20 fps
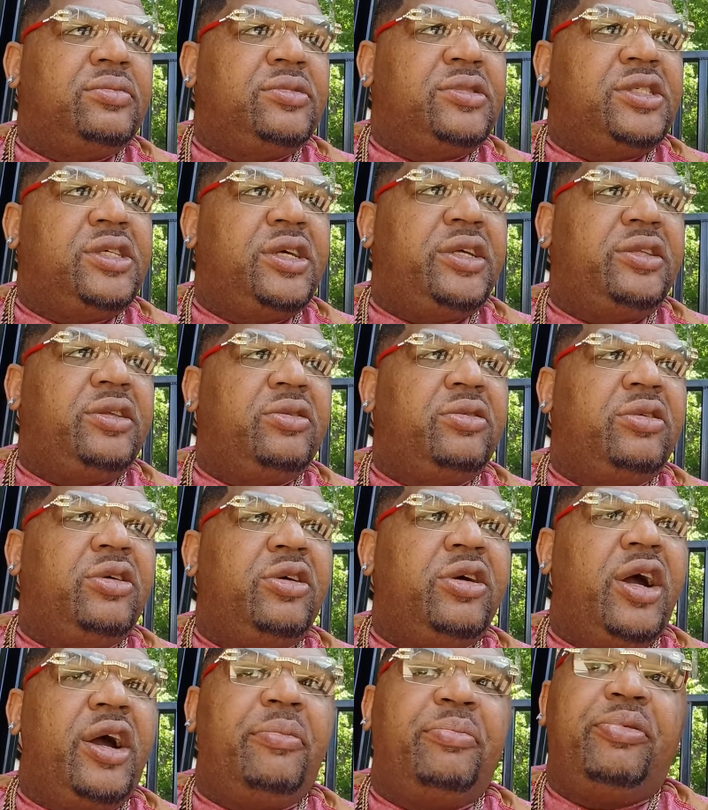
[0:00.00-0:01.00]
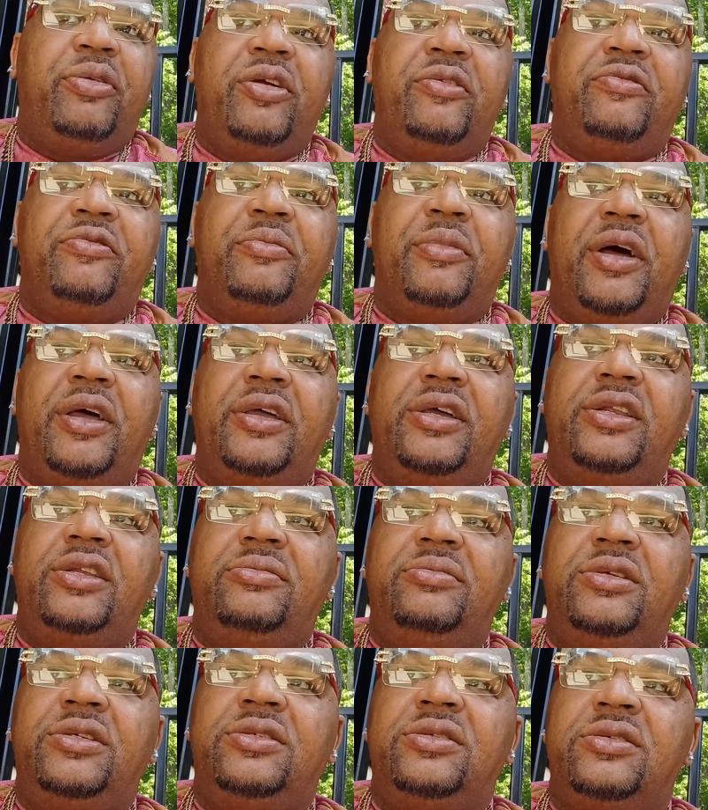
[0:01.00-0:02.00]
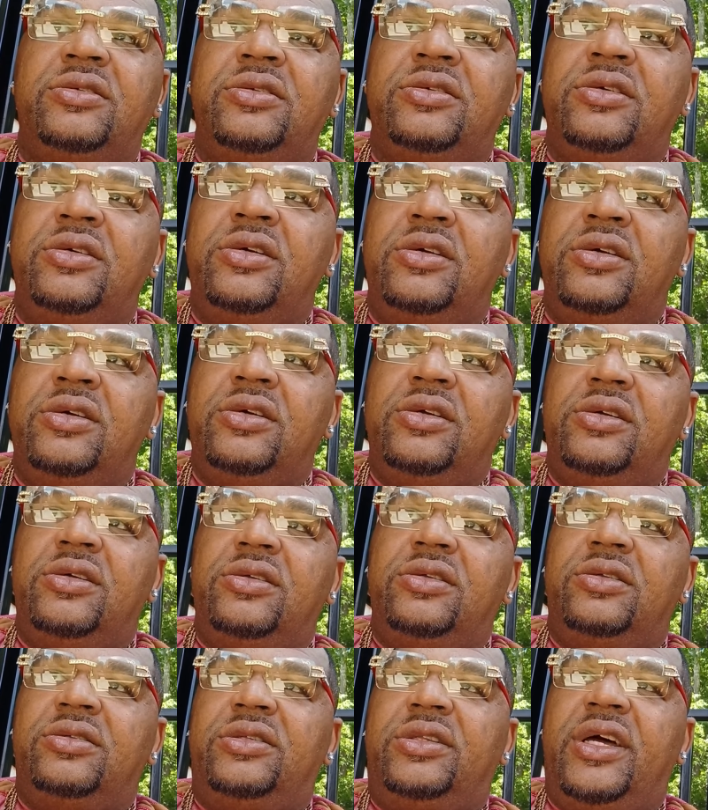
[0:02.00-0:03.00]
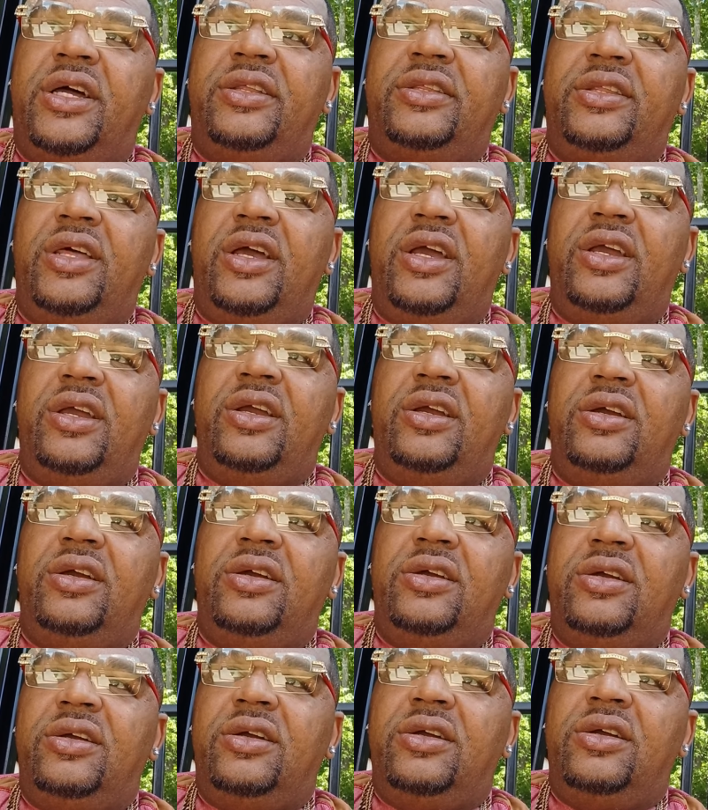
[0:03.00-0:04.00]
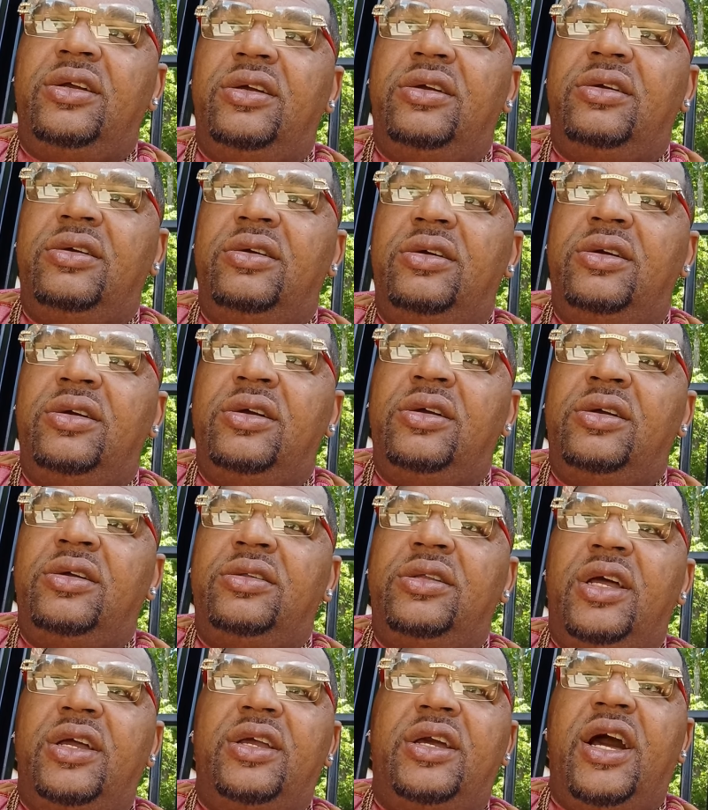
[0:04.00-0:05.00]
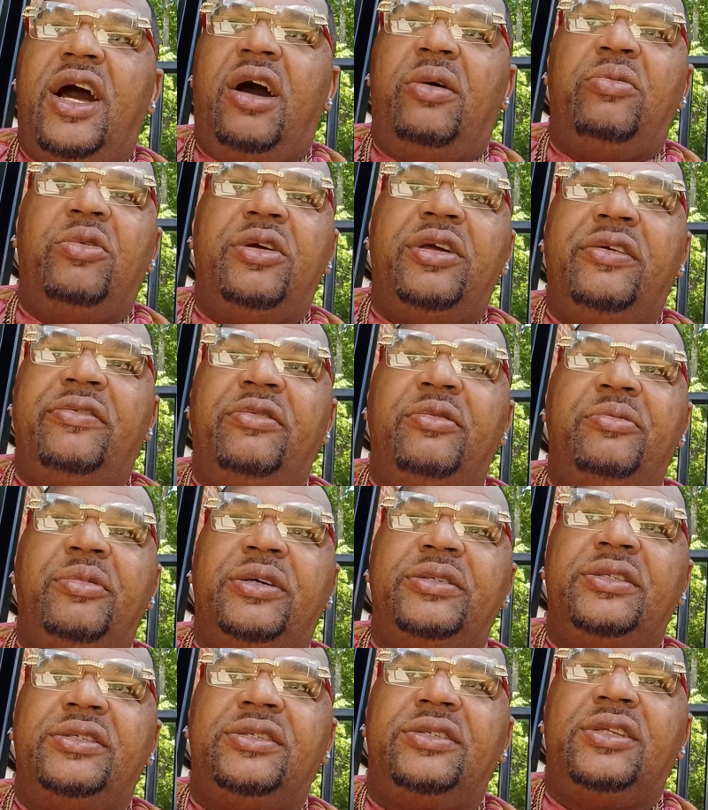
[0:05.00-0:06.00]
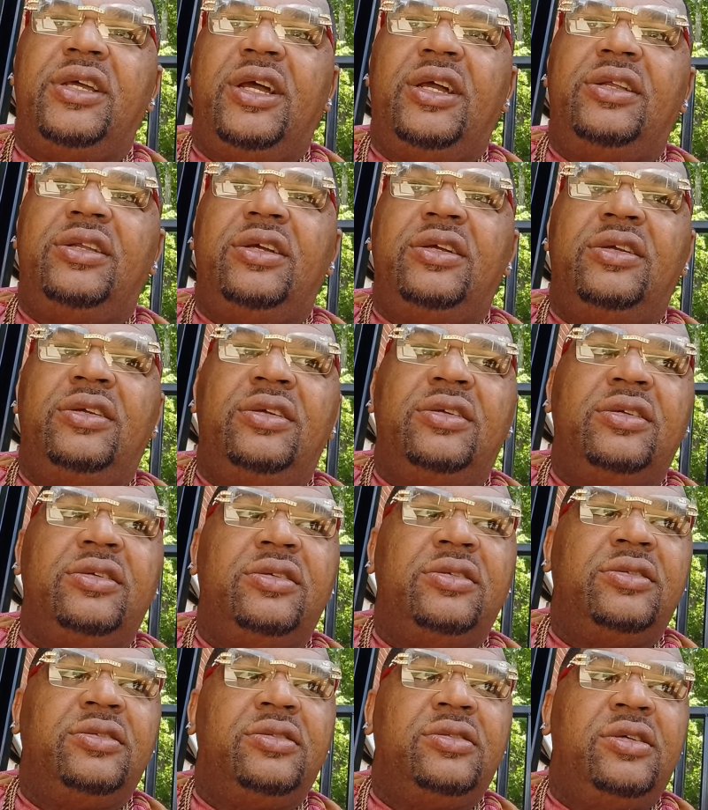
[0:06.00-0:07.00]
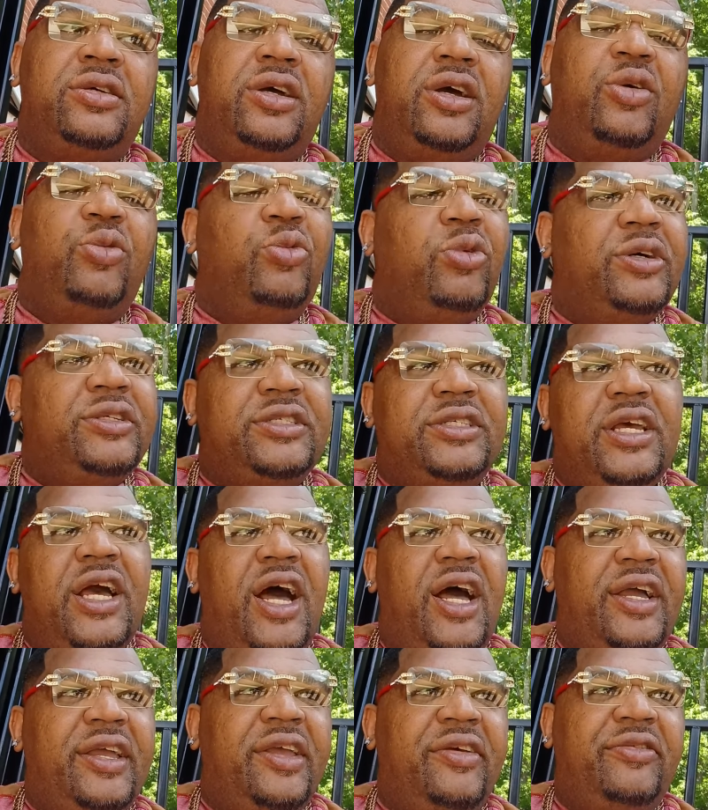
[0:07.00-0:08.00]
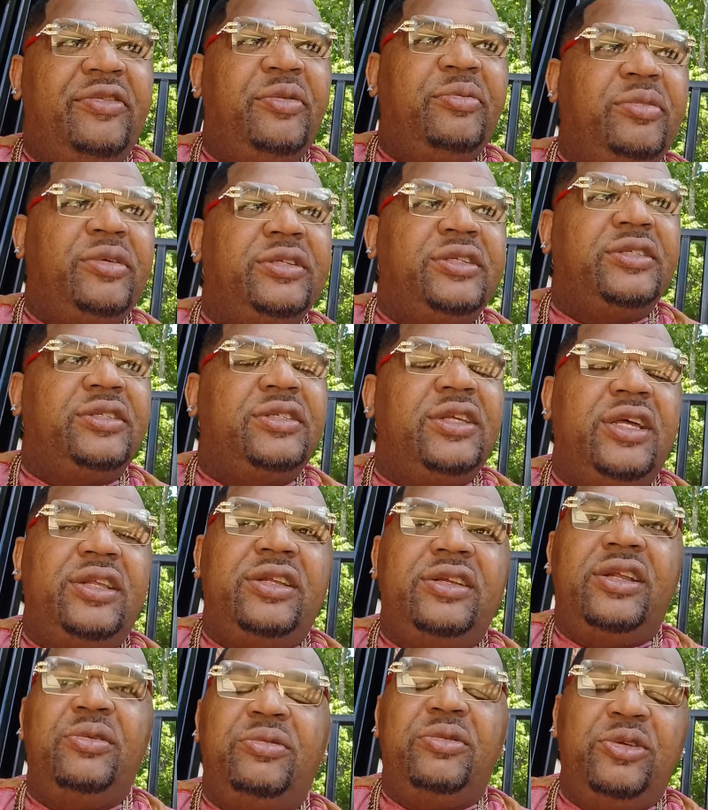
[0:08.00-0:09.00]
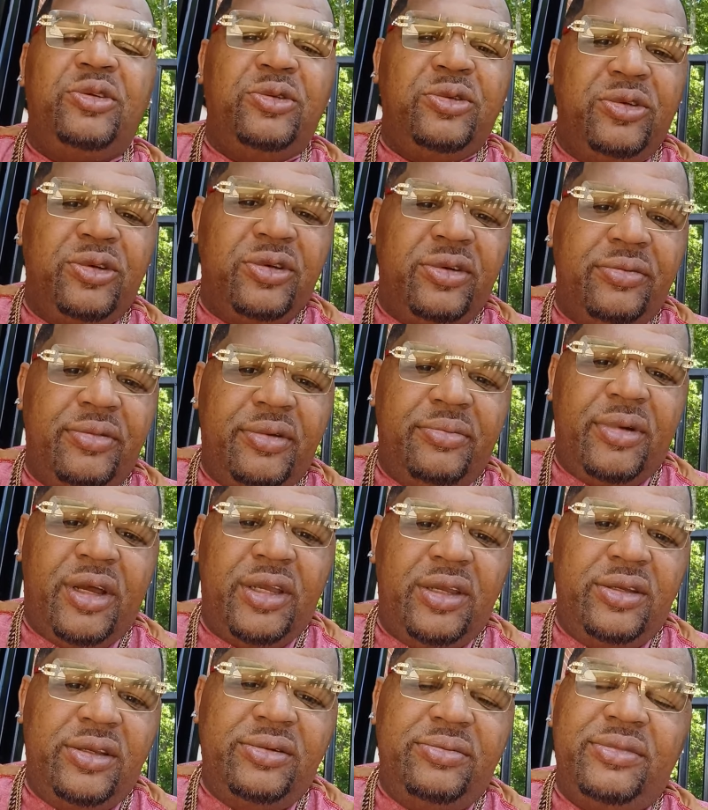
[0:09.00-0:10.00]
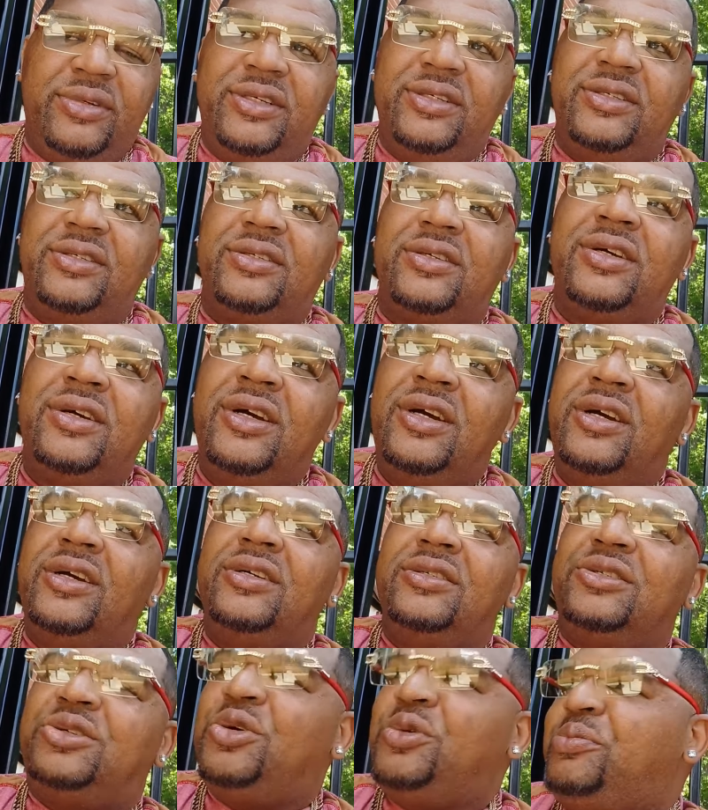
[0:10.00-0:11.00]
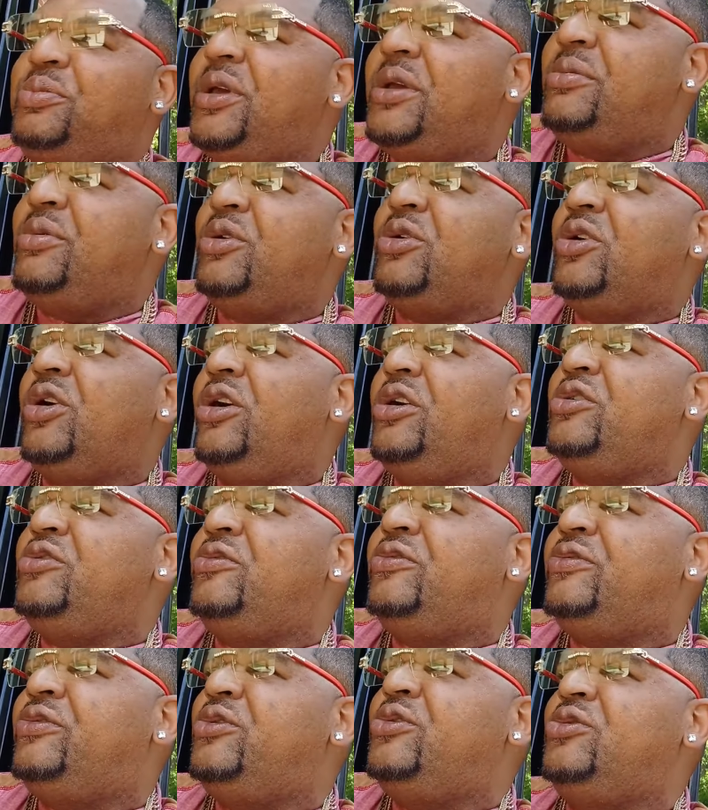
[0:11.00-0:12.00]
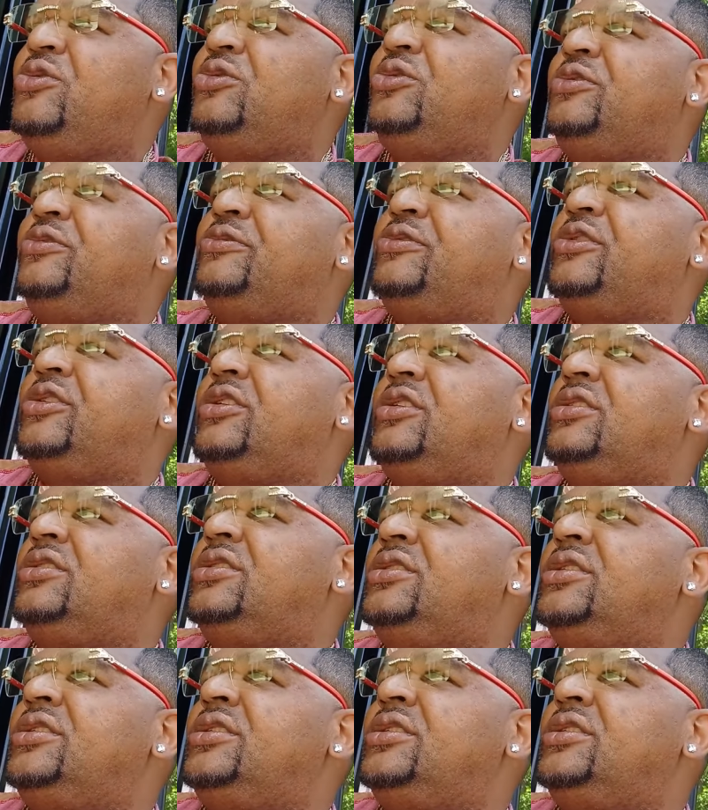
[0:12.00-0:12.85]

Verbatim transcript: See, it don't hurt. I pray for my enemies that they that God will give them understanding. And once God gives them understanding, they will no longer be my enemies. So people call you fools for